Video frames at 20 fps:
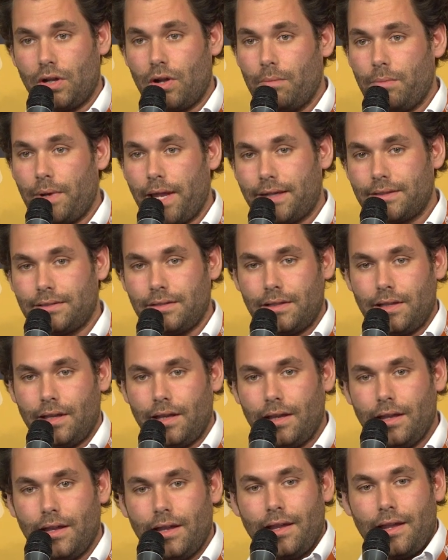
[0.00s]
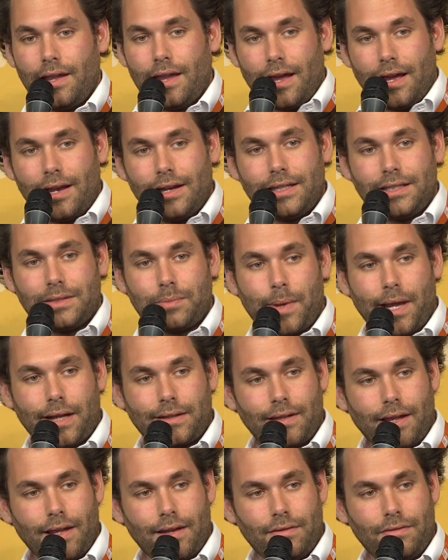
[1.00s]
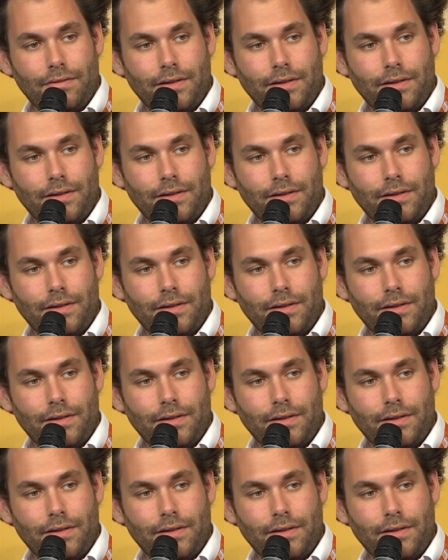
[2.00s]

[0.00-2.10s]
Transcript: complexity. At least back then,